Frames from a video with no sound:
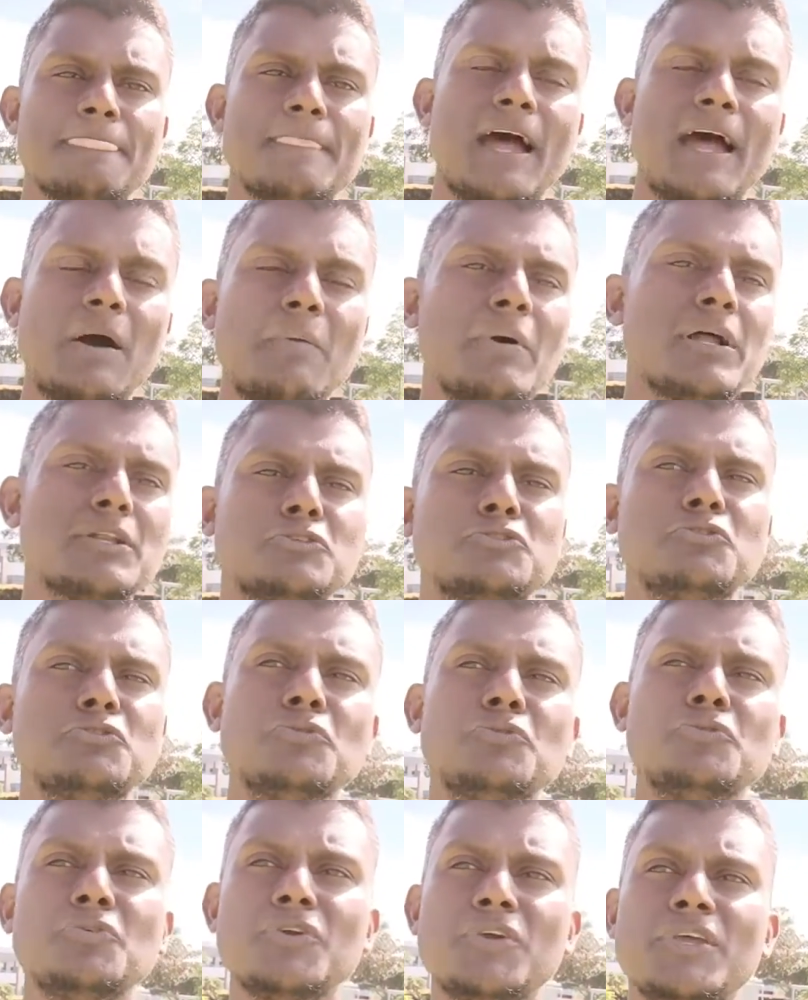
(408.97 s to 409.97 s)
I want
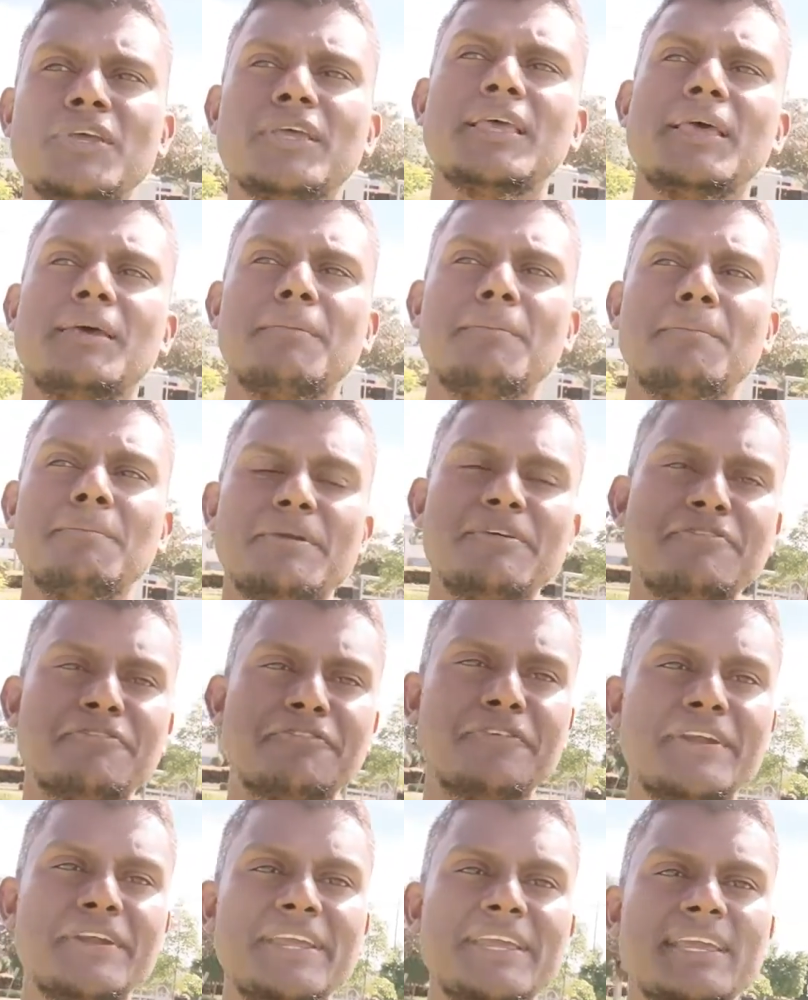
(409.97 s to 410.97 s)
to be
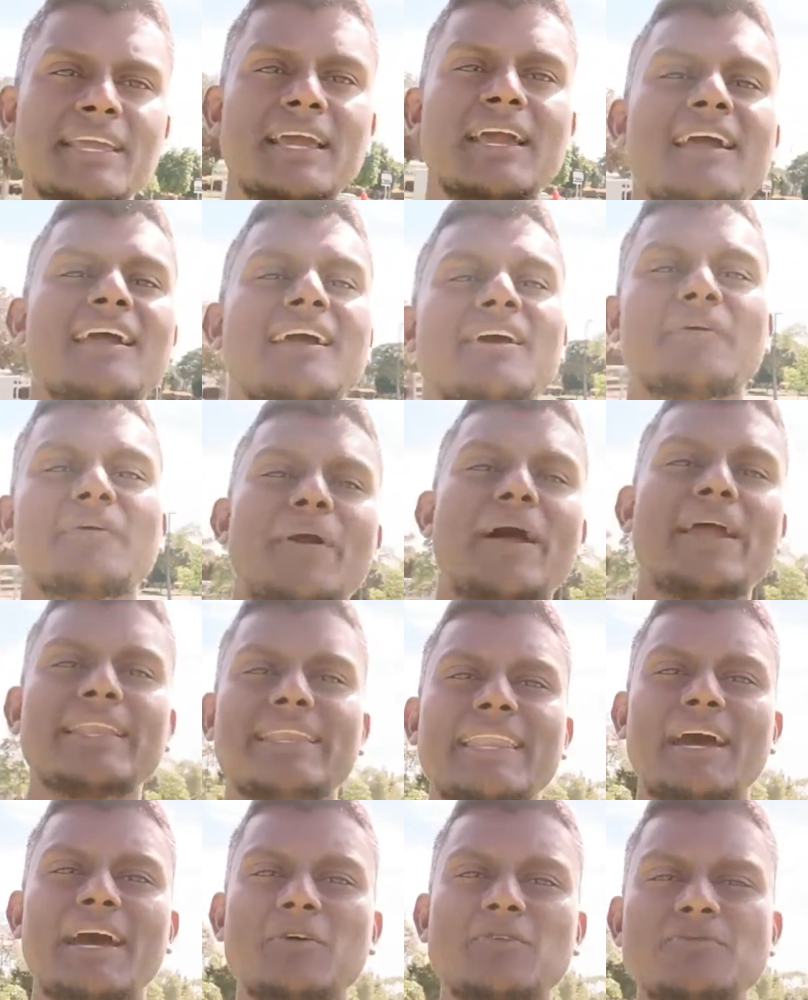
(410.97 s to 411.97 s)
free right
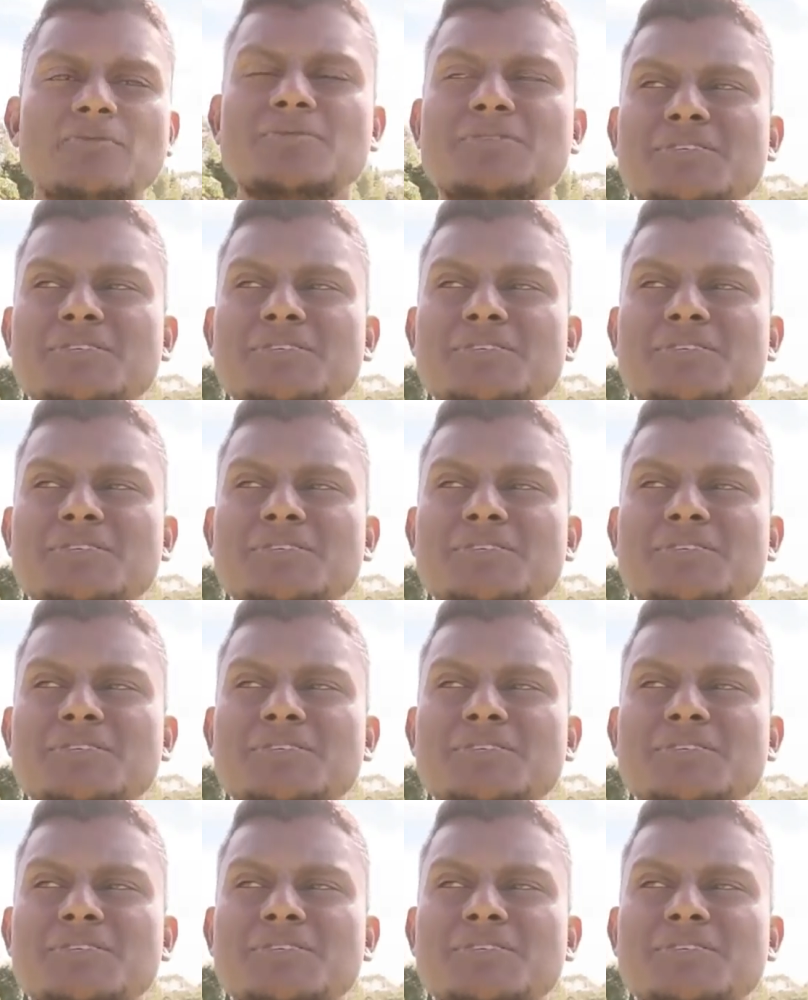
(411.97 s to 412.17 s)
now.